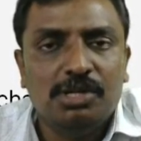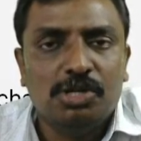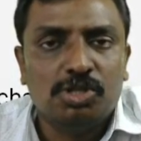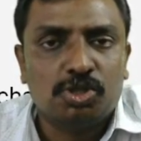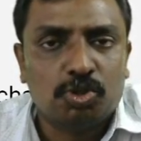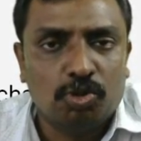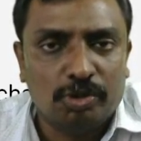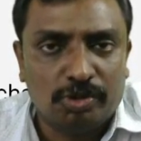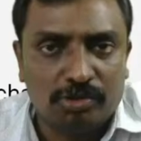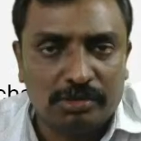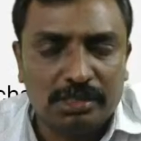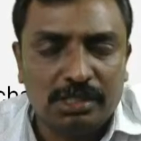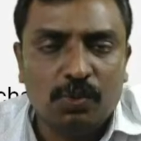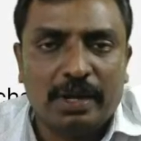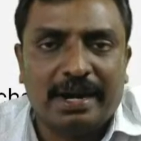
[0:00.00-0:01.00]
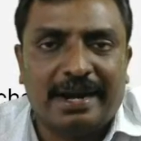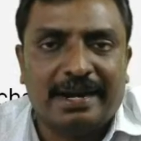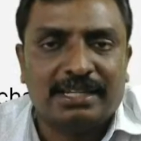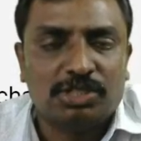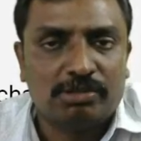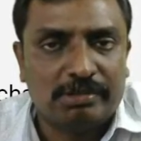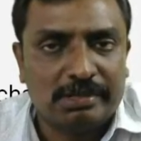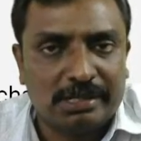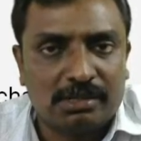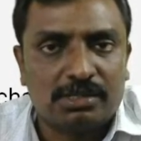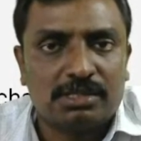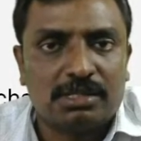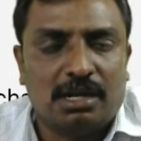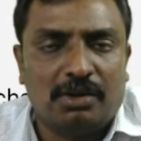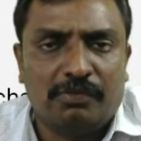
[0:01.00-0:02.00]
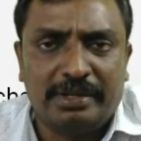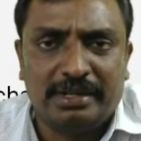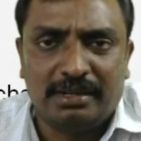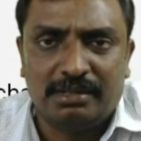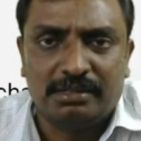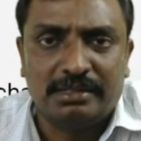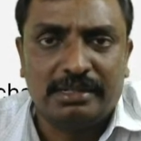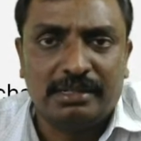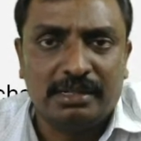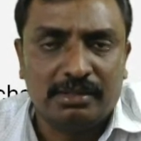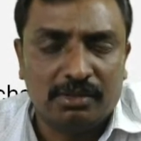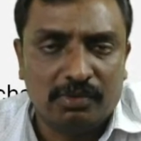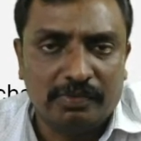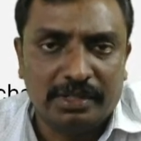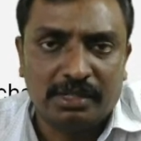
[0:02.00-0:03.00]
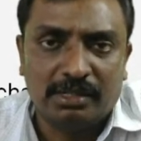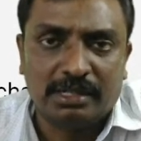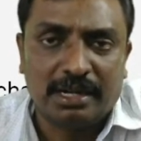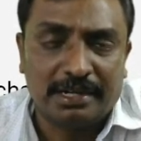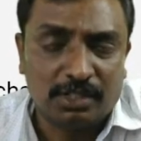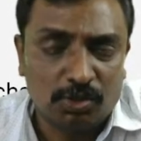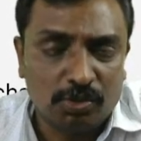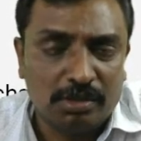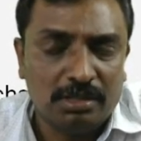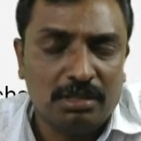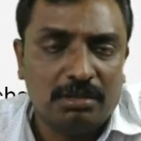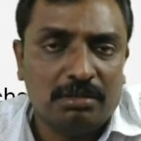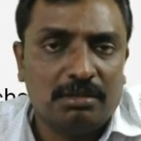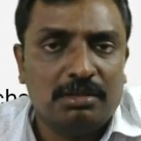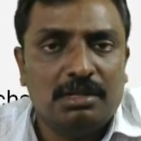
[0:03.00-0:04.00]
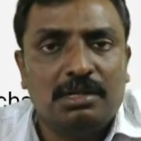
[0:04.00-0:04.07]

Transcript: So you could give a connection request and we can connect together.